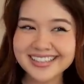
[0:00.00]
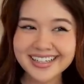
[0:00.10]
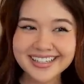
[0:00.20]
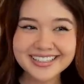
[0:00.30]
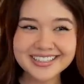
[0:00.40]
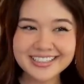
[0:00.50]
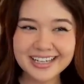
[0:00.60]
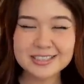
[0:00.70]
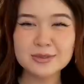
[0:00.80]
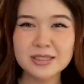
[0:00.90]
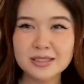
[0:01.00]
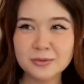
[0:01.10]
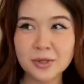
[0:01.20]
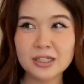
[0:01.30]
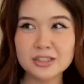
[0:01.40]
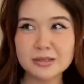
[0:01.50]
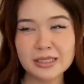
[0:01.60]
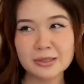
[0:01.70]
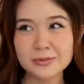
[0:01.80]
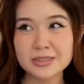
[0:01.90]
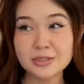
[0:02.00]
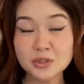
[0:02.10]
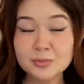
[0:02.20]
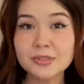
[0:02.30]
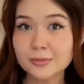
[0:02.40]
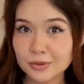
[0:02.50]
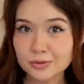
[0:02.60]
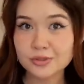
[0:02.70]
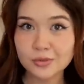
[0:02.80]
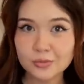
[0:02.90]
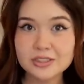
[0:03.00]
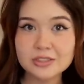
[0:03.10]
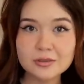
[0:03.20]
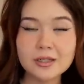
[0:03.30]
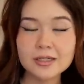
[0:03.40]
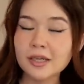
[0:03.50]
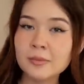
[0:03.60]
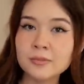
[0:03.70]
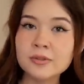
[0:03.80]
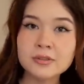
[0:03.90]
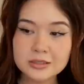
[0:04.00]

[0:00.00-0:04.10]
because last one that I watched that was super emotional was Your Lie in April.